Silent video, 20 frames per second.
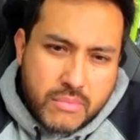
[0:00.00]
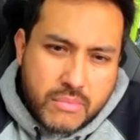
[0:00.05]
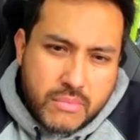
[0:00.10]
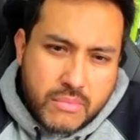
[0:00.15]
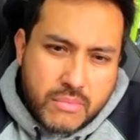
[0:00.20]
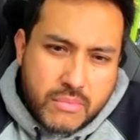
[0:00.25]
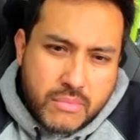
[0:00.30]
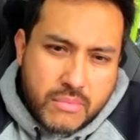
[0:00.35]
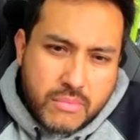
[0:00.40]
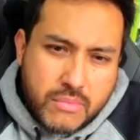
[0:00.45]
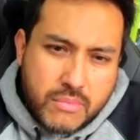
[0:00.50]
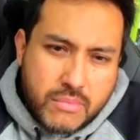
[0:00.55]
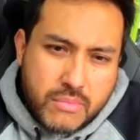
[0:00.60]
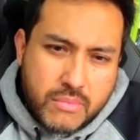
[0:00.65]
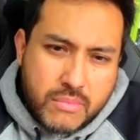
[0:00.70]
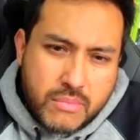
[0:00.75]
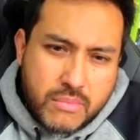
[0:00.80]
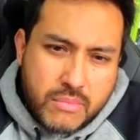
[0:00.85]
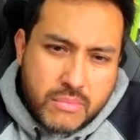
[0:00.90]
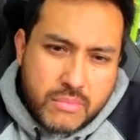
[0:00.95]

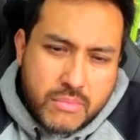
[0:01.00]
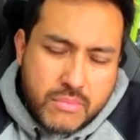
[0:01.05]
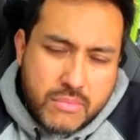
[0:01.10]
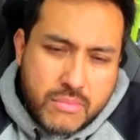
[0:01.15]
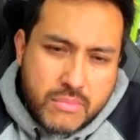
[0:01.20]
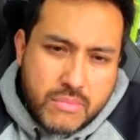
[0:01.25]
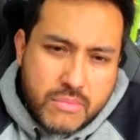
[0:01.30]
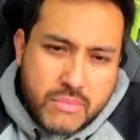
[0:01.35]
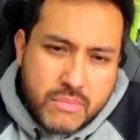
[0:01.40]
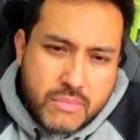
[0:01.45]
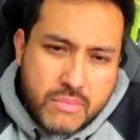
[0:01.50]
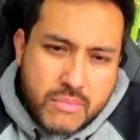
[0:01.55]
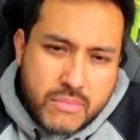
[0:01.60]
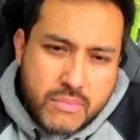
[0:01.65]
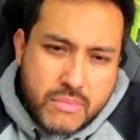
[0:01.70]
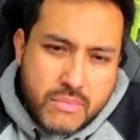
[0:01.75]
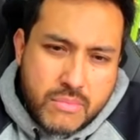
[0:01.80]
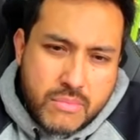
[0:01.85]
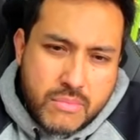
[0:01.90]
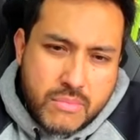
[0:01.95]

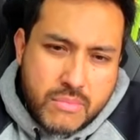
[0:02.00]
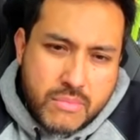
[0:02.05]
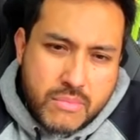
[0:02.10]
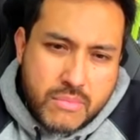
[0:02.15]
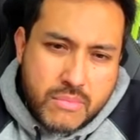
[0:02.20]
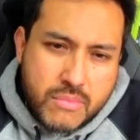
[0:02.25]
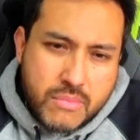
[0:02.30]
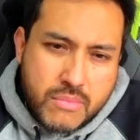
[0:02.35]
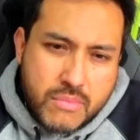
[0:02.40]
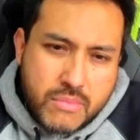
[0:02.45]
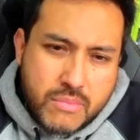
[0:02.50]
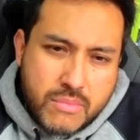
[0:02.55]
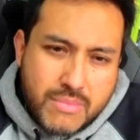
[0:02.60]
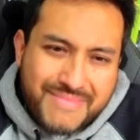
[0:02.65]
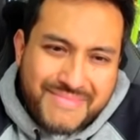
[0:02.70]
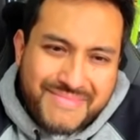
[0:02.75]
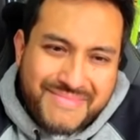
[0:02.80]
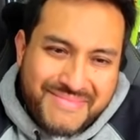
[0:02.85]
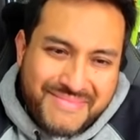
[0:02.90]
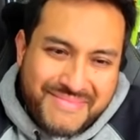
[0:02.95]

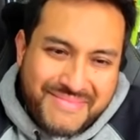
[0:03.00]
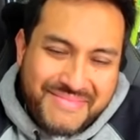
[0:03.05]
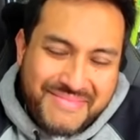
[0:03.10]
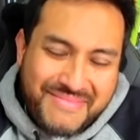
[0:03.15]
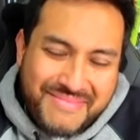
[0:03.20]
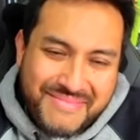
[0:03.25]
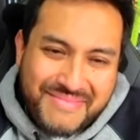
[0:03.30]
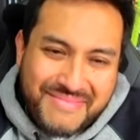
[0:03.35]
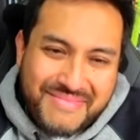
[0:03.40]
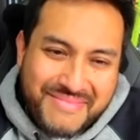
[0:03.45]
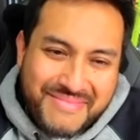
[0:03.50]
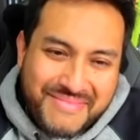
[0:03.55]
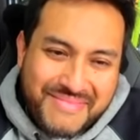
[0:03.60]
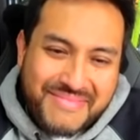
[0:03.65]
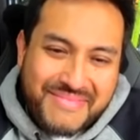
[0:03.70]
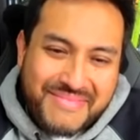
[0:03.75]
No words are spoken by the person on screen.